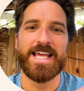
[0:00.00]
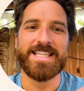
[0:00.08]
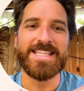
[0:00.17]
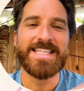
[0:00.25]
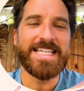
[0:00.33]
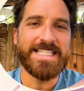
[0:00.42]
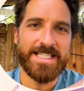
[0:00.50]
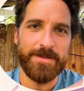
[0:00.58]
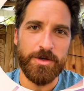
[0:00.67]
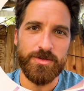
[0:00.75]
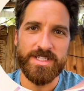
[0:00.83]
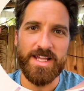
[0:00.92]
at least the
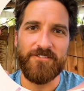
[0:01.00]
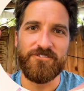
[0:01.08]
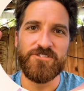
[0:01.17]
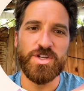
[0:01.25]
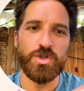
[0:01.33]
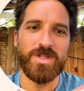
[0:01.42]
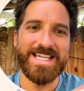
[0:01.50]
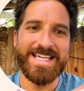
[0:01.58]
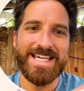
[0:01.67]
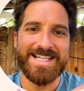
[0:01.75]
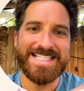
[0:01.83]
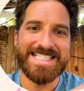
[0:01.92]
most
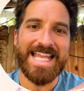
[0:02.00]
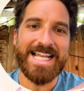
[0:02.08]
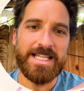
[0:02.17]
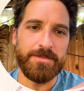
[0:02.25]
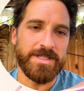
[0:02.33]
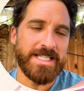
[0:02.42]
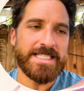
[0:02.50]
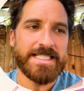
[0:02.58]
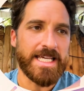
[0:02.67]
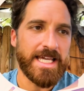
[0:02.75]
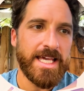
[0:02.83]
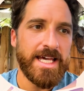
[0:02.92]
visually, aesthetically
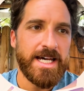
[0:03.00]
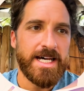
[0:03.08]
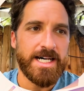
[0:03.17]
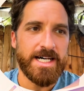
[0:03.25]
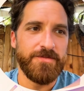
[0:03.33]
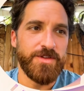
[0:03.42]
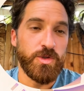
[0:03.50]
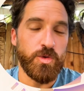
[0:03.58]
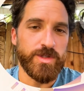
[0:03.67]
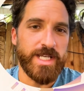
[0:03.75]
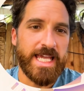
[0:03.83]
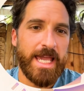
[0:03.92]
pleasing of the
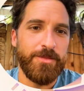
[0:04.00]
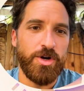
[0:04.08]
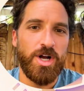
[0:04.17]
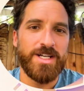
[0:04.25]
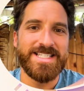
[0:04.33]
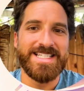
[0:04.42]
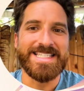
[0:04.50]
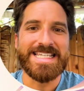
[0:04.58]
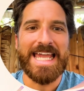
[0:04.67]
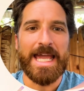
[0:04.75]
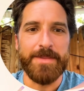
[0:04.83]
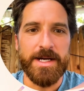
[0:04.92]
tools that I came across, is
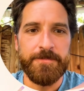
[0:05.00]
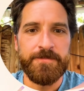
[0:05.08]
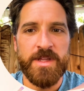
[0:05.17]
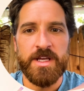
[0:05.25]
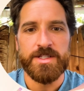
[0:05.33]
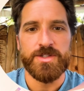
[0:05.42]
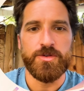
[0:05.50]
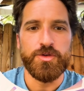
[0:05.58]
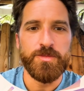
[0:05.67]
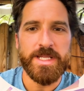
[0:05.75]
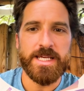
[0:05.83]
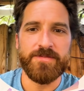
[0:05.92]
Gamma. So a new
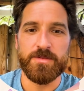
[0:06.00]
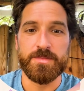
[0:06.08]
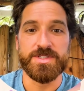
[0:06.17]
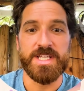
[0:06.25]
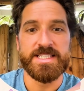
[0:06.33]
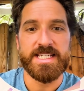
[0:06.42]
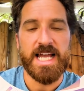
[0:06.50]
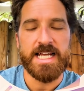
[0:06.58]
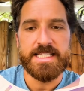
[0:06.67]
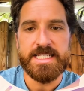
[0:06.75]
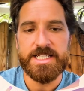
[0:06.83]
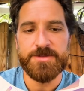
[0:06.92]
medium for presenting
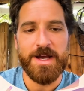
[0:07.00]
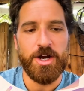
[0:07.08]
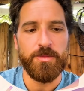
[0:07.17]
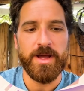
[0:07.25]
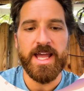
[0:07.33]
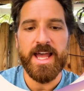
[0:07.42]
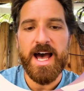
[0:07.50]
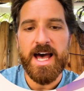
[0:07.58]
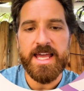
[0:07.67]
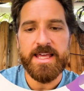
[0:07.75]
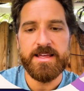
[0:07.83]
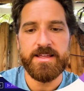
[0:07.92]
ideas powered by
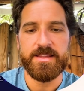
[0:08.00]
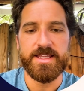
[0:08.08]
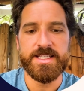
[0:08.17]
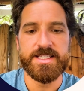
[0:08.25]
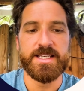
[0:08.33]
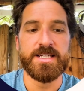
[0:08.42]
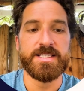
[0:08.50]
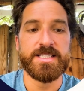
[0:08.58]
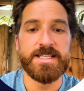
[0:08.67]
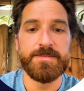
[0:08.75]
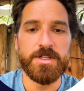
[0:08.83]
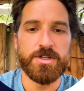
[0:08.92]
AI. This,
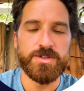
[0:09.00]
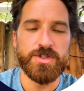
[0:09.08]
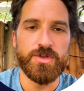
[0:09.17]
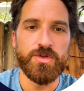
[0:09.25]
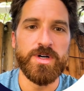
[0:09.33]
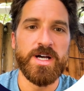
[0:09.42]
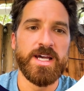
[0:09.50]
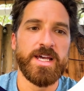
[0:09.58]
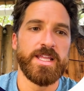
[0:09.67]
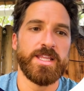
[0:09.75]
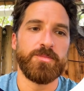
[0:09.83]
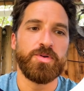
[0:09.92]
similar to
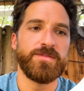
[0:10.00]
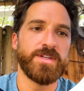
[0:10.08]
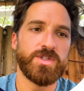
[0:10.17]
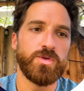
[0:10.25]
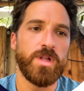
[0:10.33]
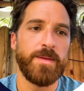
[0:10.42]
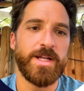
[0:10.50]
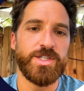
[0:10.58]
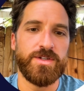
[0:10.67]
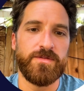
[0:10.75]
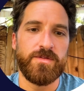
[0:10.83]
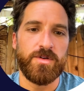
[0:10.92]
the previous tool I
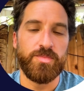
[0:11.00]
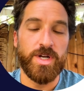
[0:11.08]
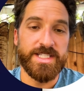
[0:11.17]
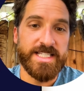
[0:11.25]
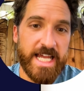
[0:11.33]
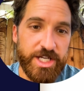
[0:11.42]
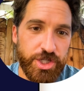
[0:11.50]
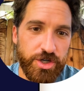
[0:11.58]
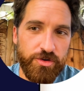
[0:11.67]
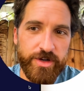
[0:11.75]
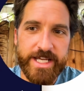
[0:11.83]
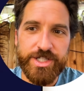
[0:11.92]
mentioned for presentation
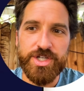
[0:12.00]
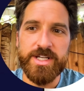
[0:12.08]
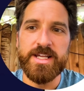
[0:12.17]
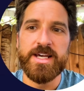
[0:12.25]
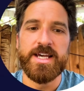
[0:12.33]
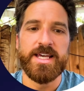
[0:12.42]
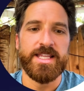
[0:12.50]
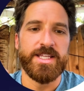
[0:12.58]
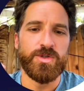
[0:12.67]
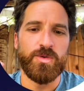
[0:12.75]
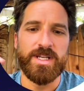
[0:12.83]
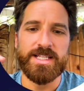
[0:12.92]
creation,
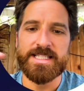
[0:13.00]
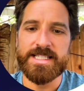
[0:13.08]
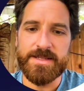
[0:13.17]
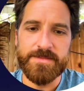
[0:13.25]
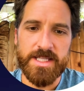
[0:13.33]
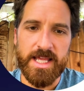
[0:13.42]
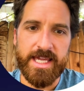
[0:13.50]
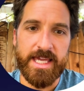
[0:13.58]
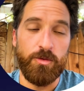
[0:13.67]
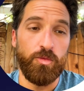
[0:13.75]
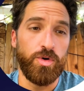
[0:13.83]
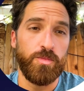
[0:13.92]
this one seems like
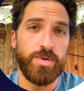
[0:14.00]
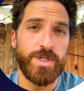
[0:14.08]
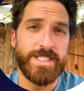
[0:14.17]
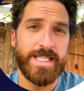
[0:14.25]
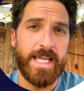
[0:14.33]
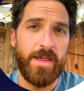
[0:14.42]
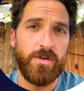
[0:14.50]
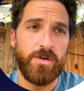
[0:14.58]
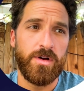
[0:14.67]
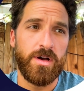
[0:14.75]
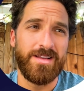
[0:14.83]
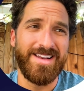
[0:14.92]
it will put
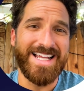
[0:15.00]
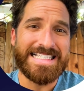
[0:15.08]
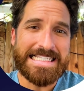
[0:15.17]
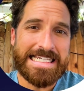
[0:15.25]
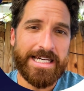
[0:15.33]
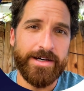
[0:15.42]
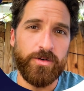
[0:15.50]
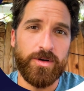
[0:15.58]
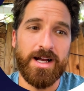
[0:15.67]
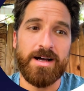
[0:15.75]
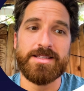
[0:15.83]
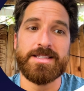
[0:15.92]
together an idea or
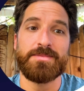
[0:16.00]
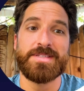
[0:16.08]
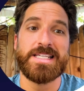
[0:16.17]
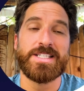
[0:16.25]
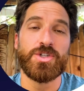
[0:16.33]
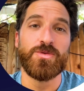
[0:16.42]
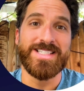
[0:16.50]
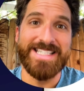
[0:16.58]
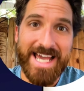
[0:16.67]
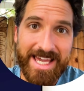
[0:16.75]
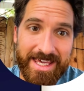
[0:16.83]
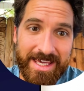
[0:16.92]
concepts into a
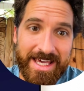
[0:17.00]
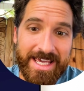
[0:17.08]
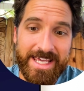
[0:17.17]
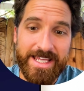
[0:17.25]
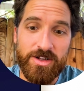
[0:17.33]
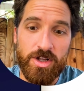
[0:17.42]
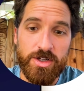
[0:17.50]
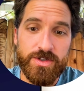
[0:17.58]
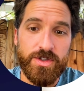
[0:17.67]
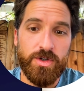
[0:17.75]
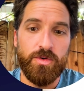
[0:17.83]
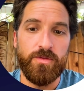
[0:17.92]
deck. It'll
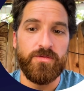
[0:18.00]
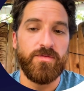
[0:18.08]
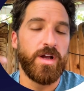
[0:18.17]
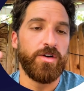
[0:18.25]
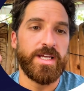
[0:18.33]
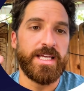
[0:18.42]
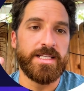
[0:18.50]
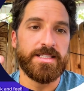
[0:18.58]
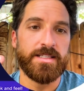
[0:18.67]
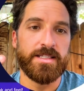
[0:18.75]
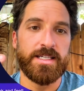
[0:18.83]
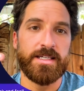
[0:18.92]
also very
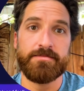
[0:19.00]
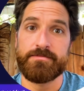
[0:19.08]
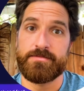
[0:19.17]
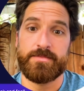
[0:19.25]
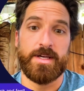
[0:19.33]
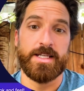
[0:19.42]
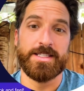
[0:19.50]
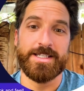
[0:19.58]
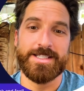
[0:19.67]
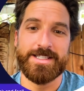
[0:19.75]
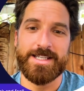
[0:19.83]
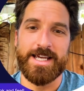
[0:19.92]
easily, at
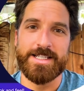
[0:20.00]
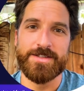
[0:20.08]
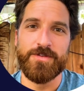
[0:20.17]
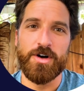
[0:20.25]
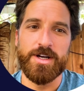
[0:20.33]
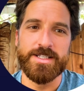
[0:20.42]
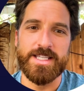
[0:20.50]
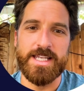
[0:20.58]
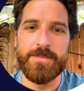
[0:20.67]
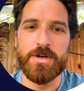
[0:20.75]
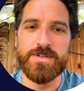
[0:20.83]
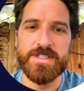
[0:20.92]
least as far as the
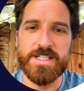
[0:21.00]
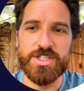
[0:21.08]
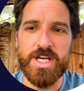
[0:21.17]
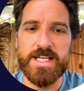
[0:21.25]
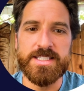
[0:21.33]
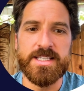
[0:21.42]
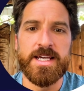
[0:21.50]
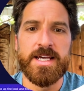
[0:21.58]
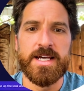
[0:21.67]
demos suggest,